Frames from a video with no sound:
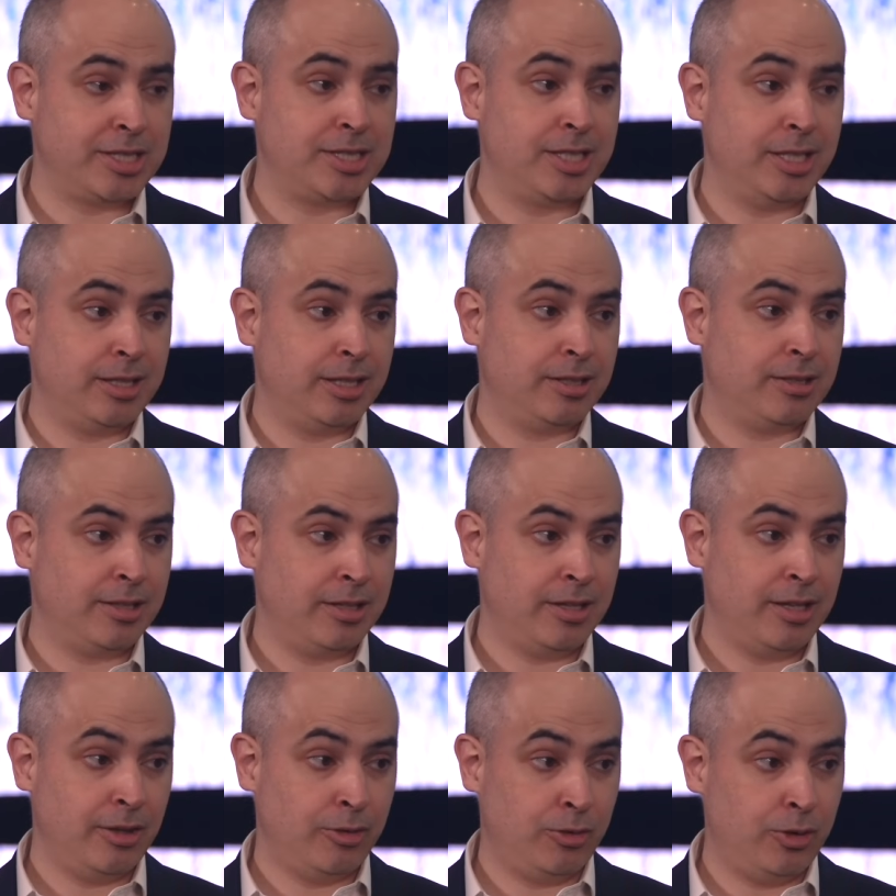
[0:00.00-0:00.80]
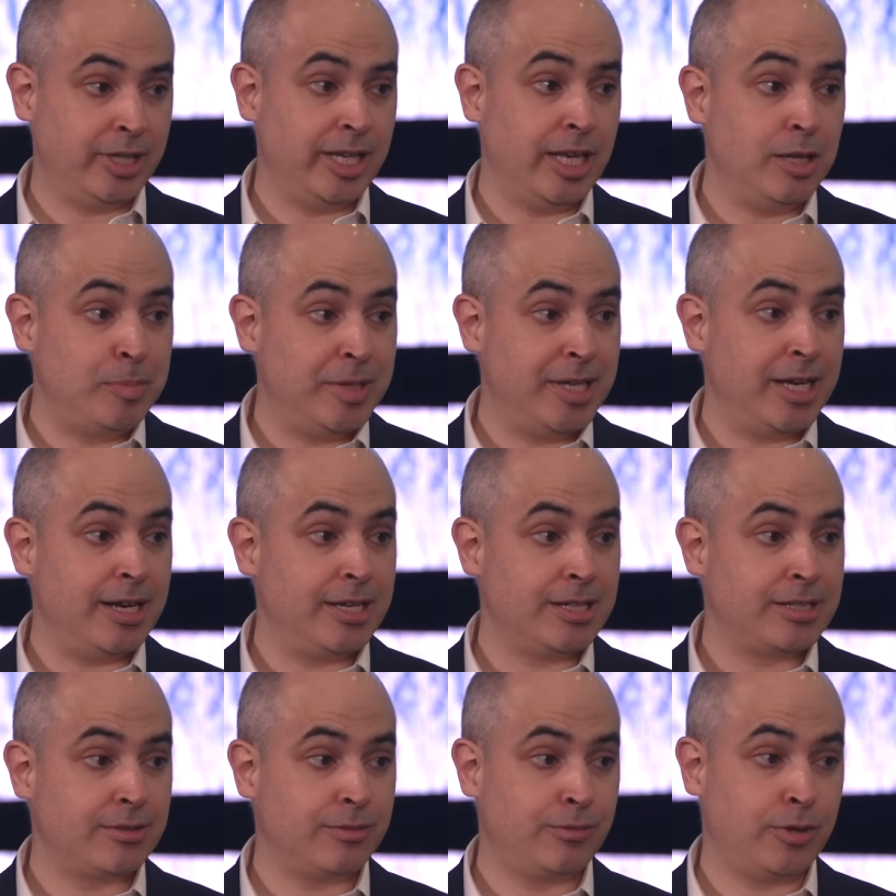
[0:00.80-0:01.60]
exceeded the
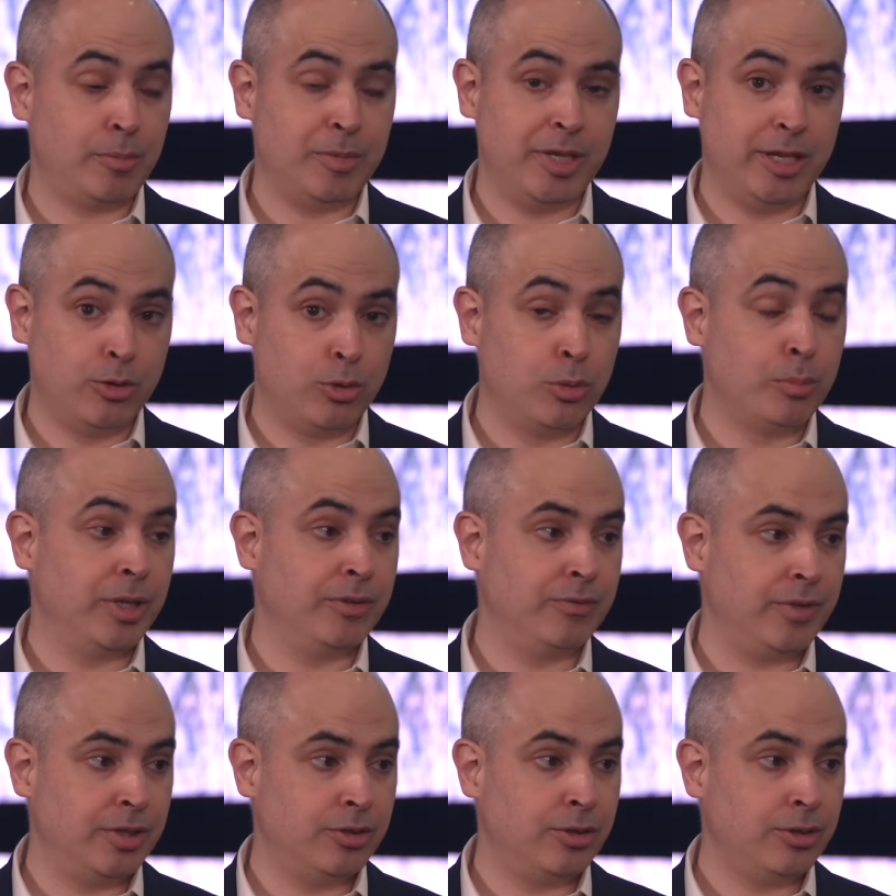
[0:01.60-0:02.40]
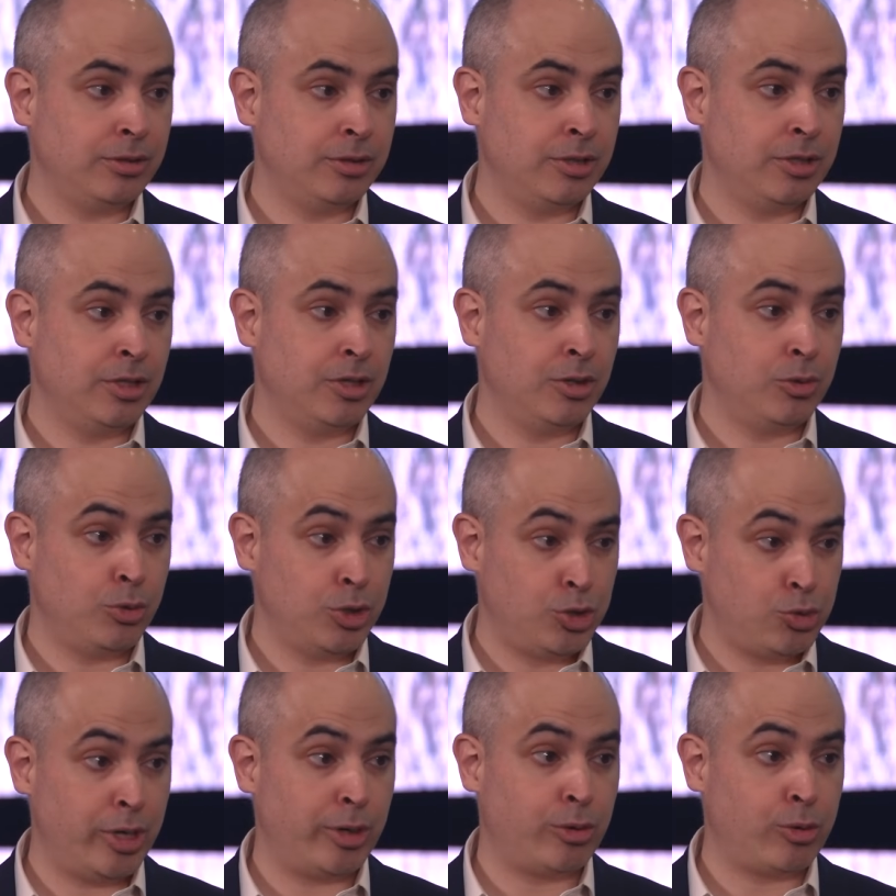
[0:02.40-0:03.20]
KPIs from the incumbent vendor
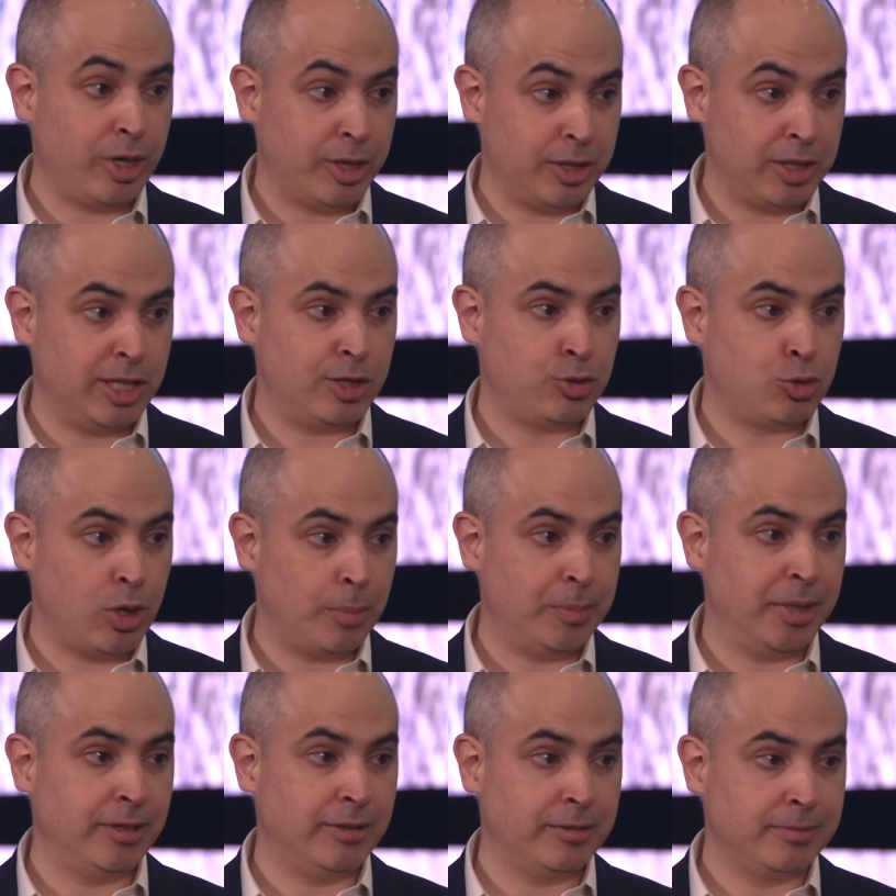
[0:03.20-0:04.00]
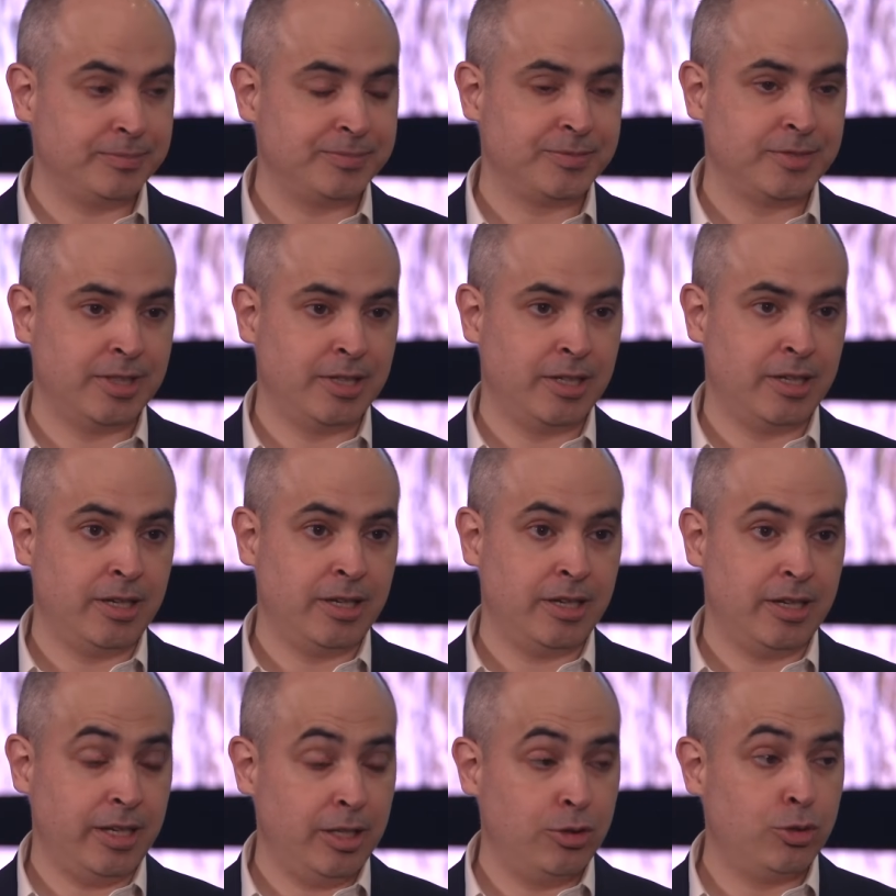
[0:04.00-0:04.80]
which we are currently swapping.
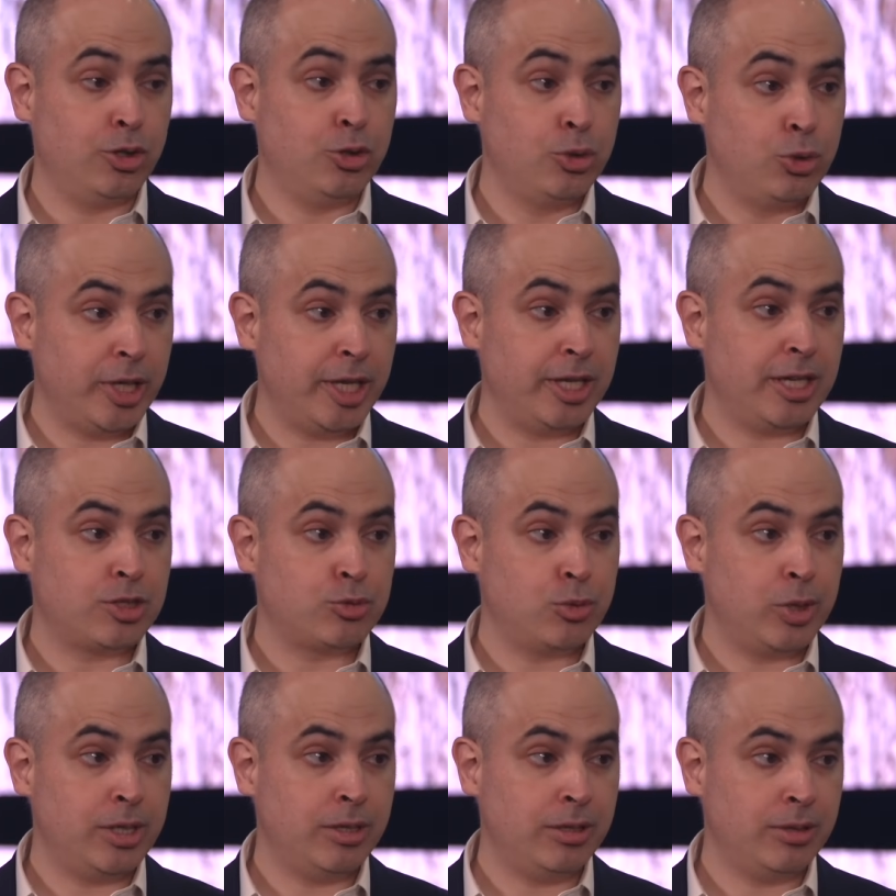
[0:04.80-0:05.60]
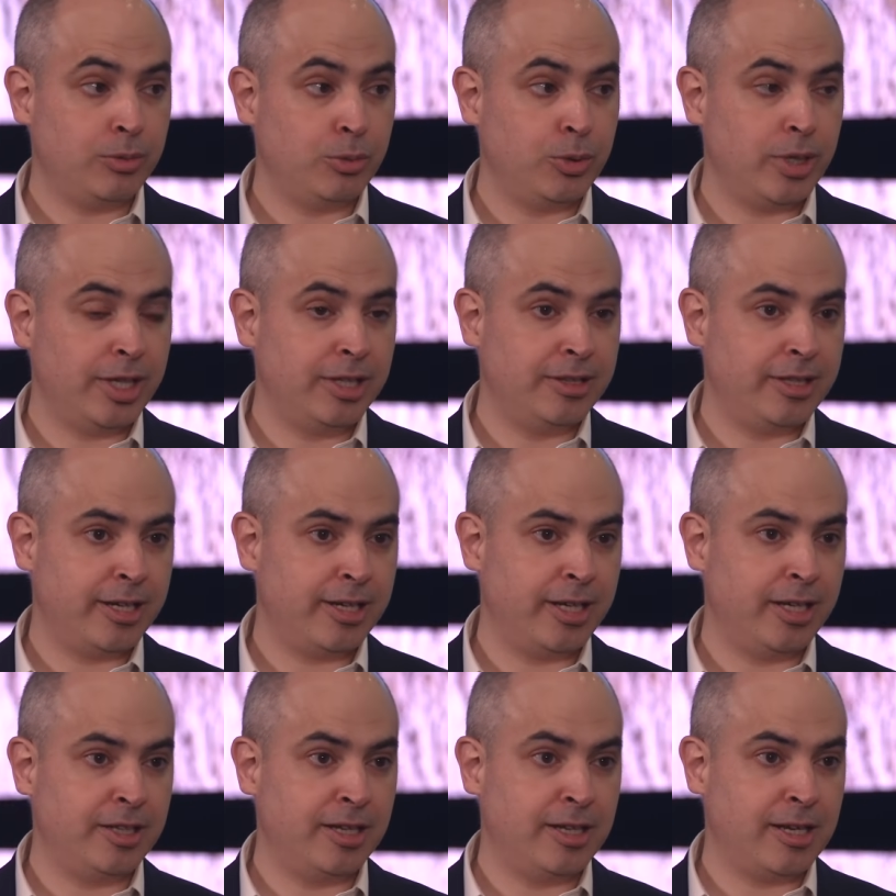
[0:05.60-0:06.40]
In the UK as well, we are
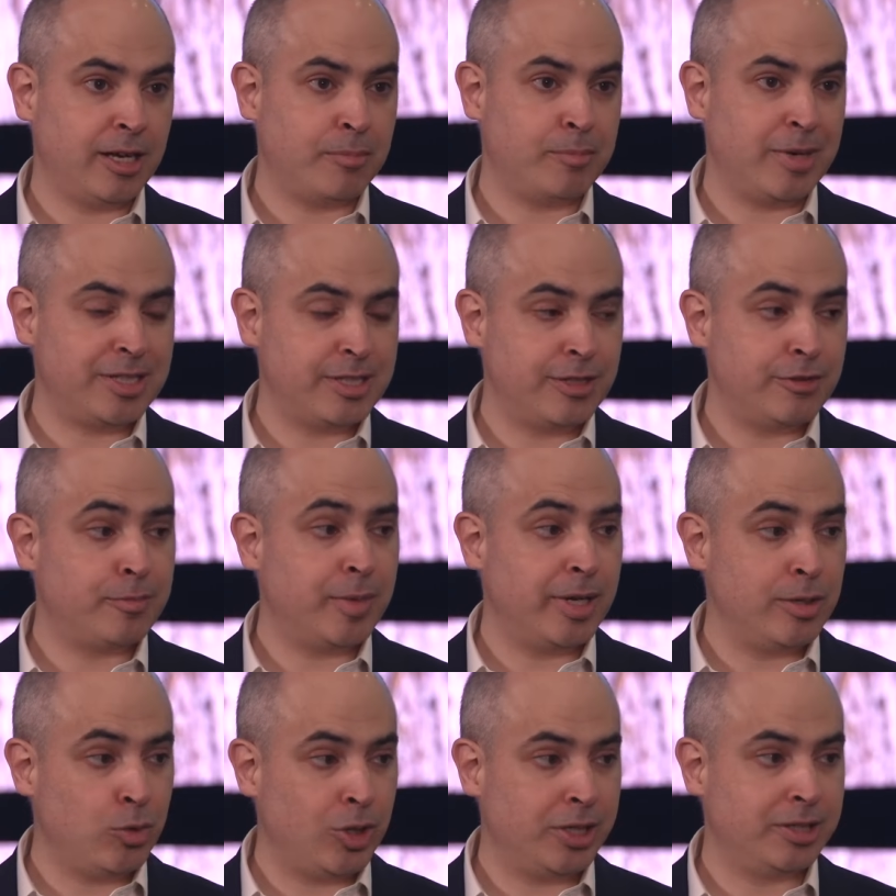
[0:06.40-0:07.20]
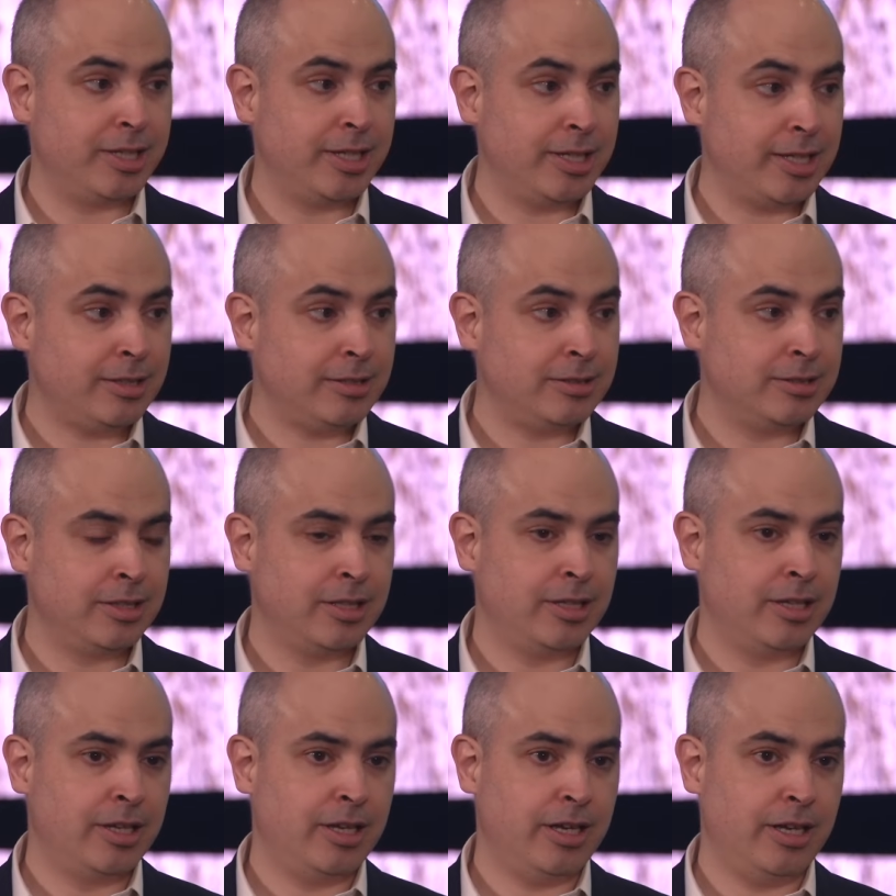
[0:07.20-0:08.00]
integrating a massive MIMO antenna
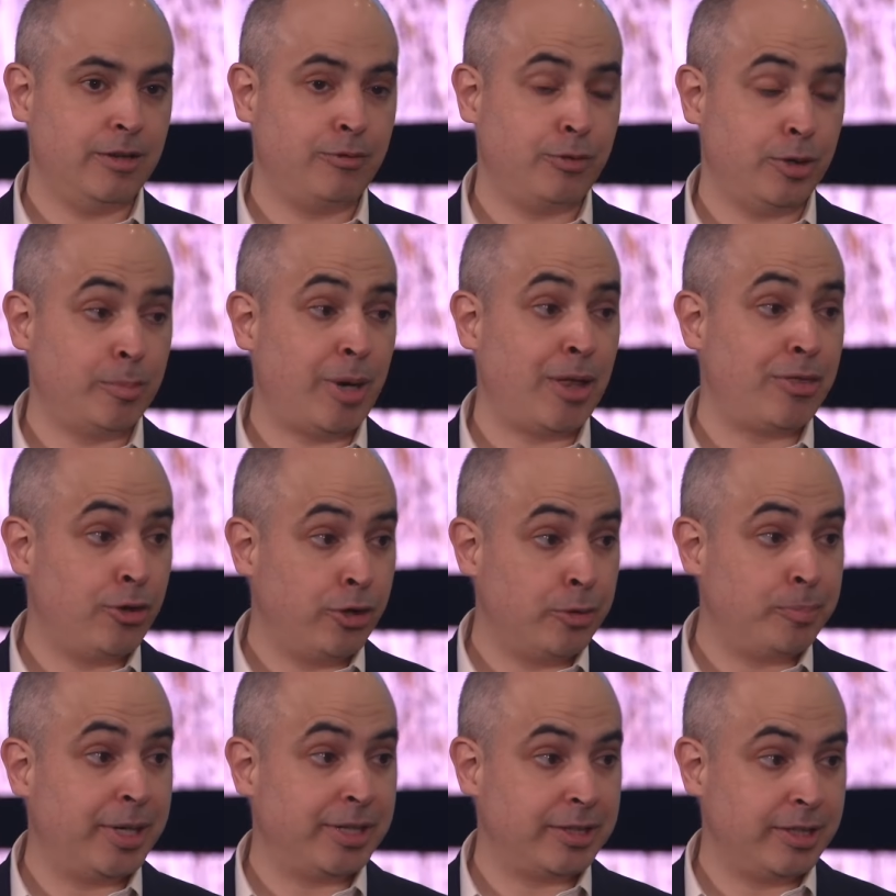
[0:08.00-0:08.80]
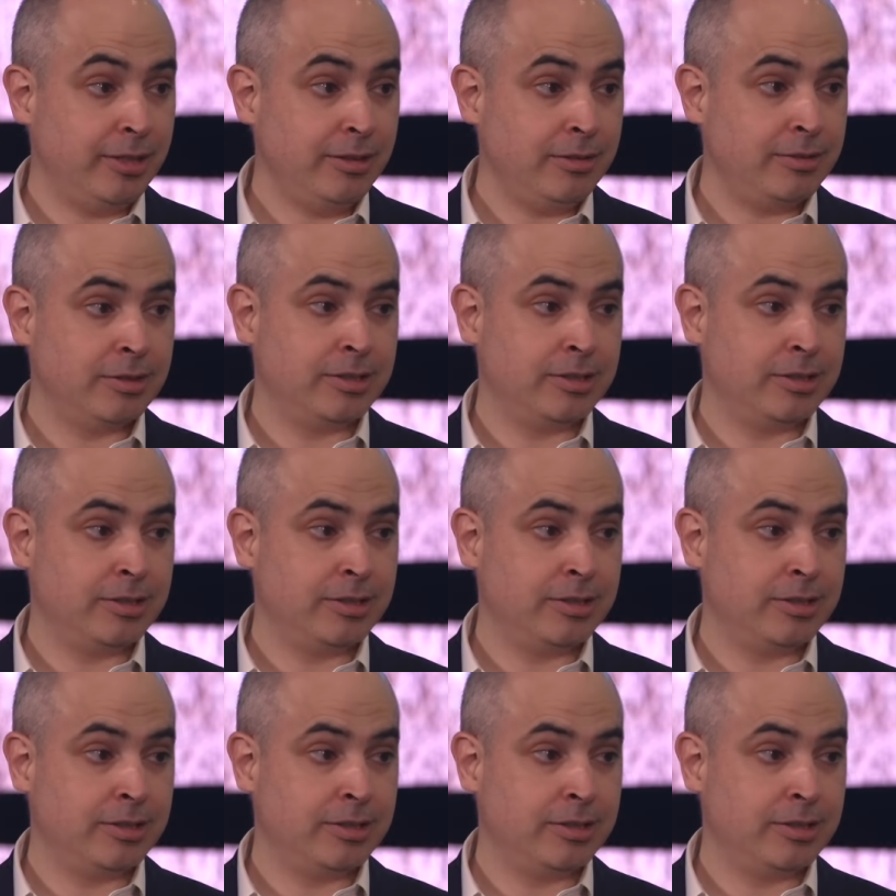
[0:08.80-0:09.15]
uh, from a third party.